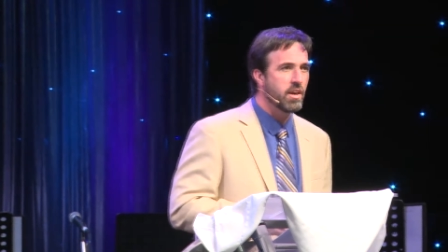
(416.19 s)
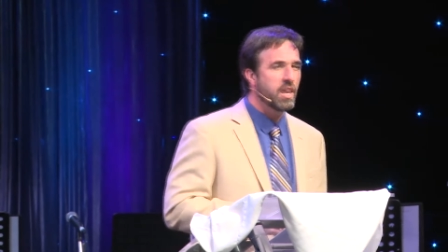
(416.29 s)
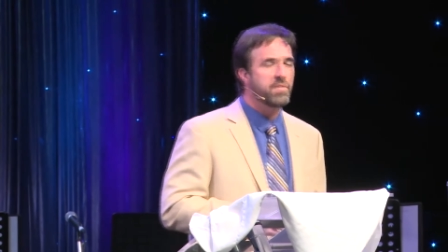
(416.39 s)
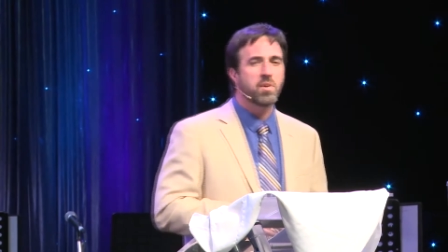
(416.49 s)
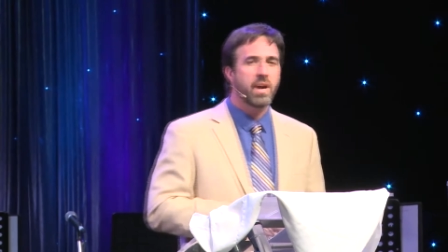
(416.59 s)

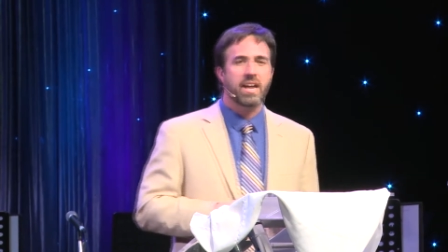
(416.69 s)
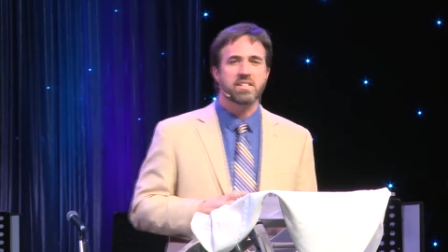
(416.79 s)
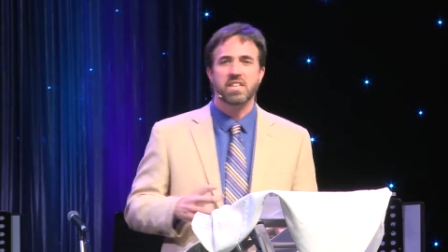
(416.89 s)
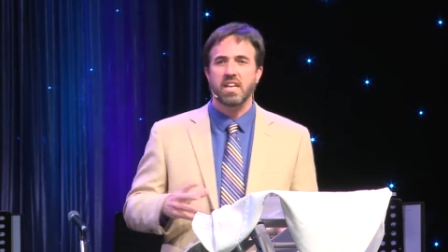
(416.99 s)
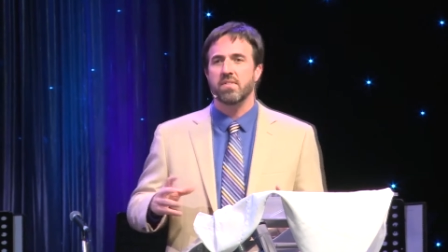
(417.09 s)
If you
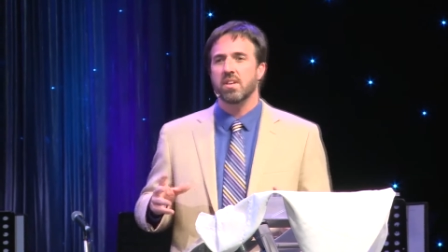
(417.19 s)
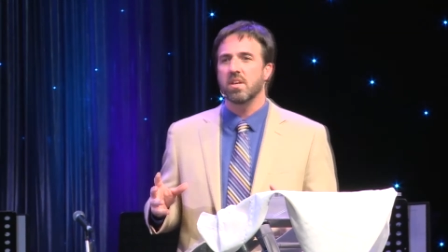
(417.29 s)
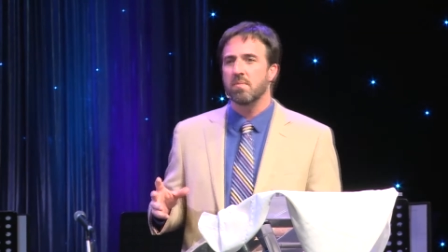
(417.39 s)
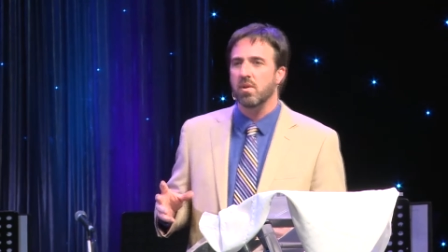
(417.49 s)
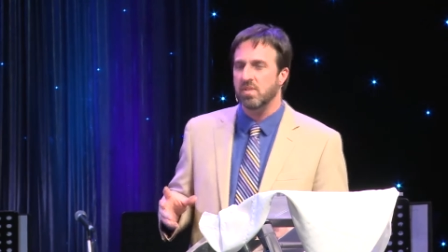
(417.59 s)
ask even
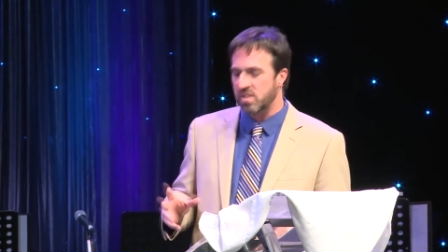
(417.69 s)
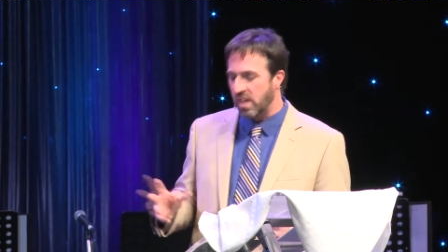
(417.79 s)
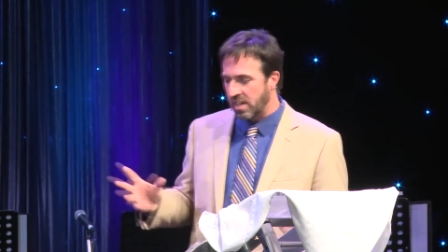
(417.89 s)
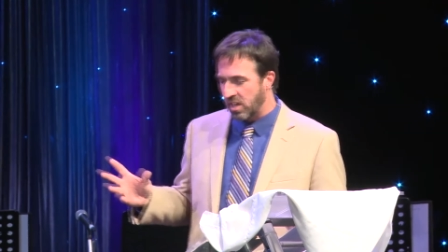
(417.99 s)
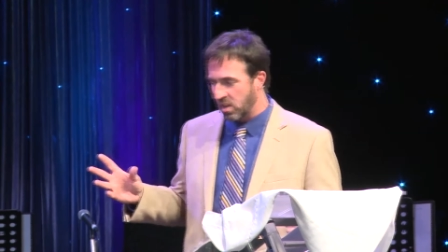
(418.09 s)
the most
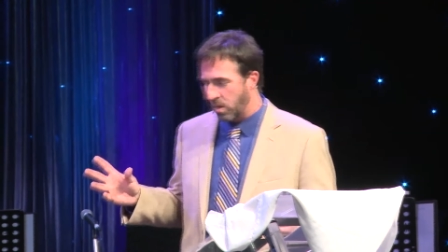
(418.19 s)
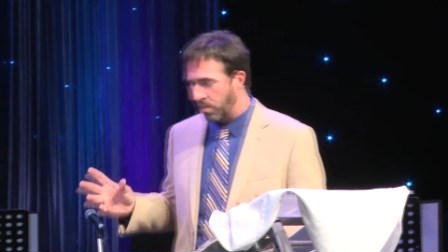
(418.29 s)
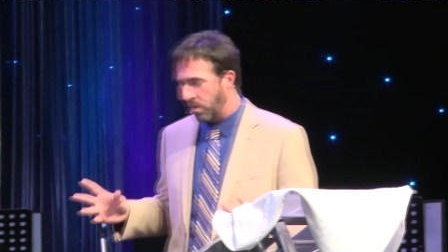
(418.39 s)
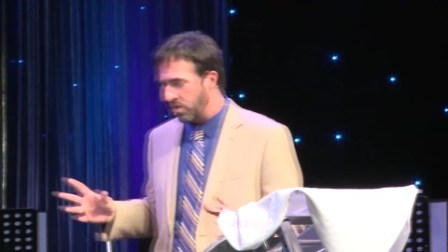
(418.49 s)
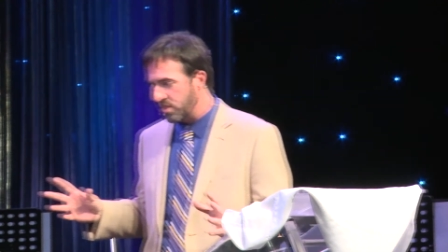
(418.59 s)
secular
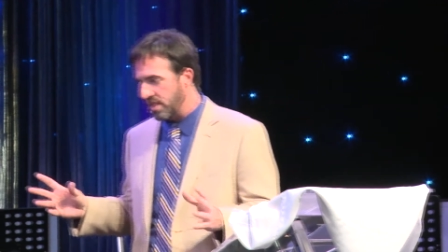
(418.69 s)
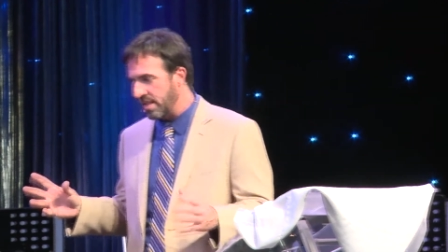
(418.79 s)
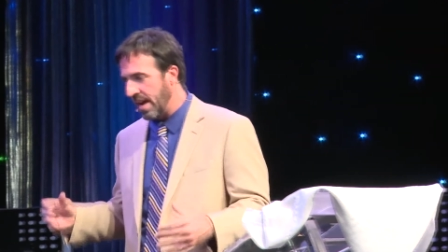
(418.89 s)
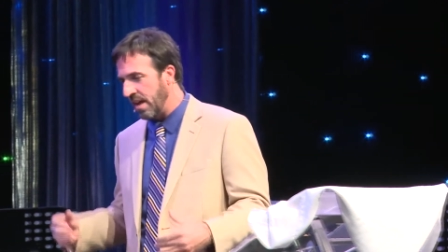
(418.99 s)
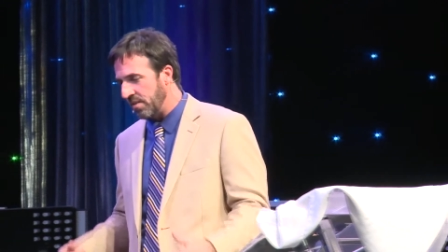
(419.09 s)

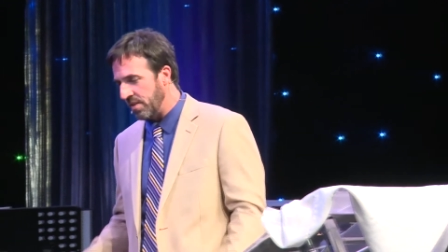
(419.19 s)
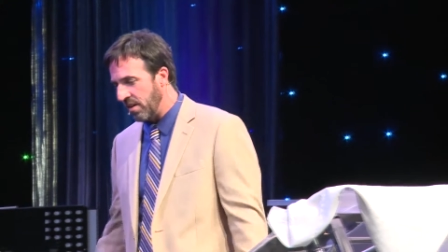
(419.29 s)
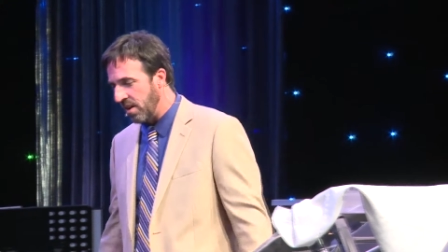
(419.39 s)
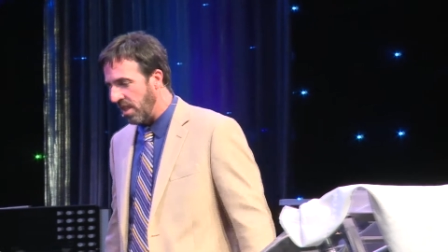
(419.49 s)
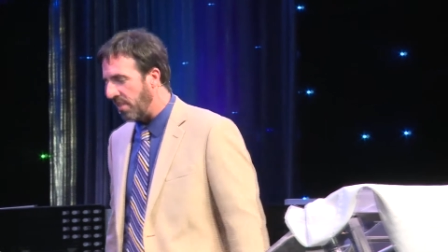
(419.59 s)
person out there,